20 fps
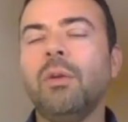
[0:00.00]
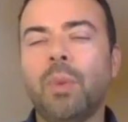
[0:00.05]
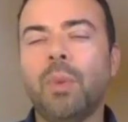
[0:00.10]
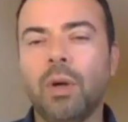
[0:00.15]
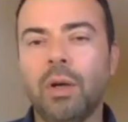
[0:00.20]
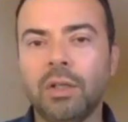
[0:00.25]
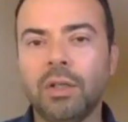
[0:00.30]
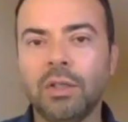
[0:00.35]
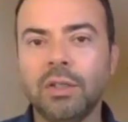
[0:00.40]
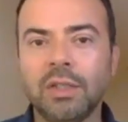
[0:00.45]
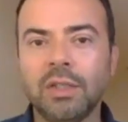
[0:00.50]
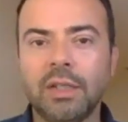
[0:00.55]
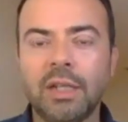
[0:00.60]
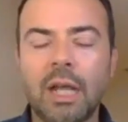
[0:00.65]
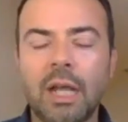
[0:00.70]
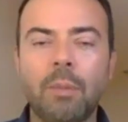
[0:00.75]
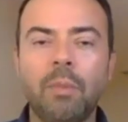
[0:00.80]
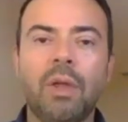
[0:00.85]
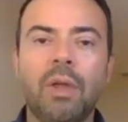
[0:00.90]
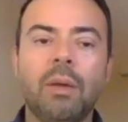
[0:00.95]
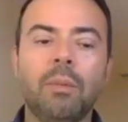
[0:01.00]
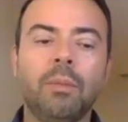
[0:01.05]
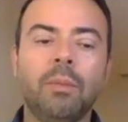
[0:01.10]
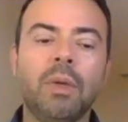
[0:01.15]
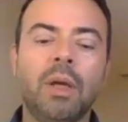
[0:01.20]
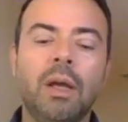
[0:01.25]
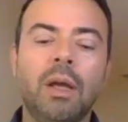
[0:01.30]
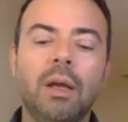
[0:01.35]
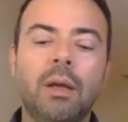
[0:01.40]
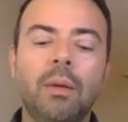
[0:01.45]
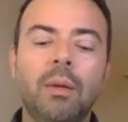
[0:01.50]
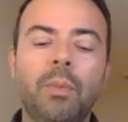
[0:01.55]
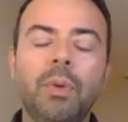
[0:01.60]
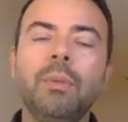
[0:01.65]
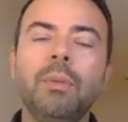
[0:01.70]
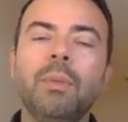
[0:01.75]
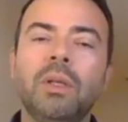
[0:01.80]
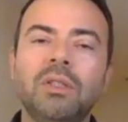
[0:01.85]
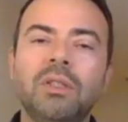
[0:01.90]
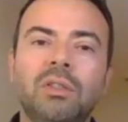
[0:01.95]
partners and helped them
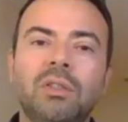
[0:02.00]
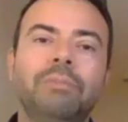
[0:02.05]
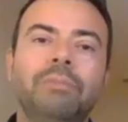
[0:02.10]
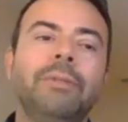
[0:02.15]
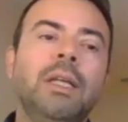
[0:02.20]
pretty much